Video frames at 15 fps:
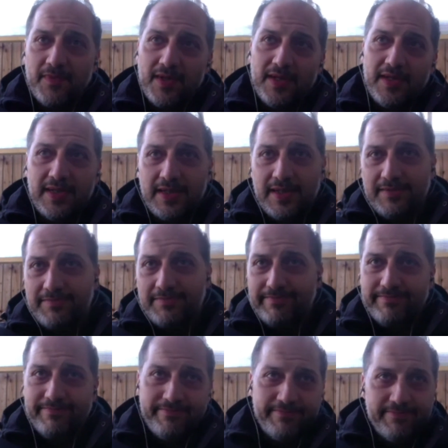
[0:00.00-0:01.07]
um,
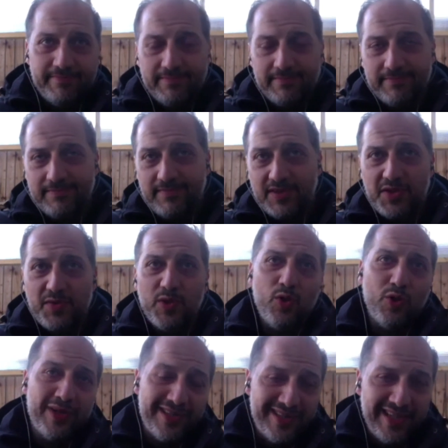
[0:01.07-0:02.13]
should we
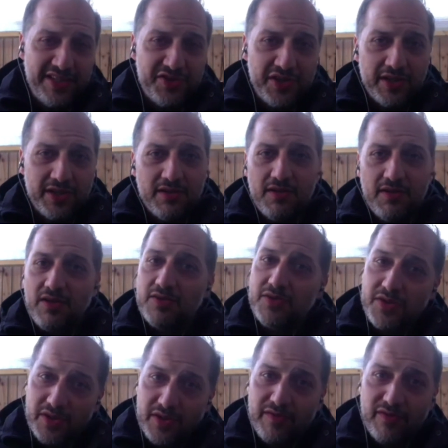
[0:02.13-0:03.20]
call it teaching,
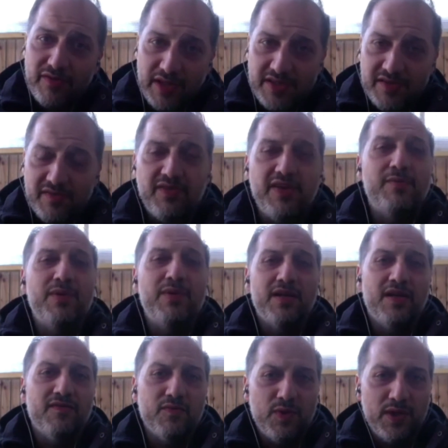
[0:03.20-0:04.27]
onto your friends and family and
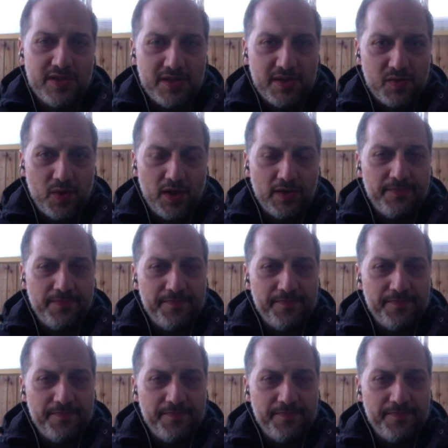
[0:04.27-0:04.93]
loved ones as well.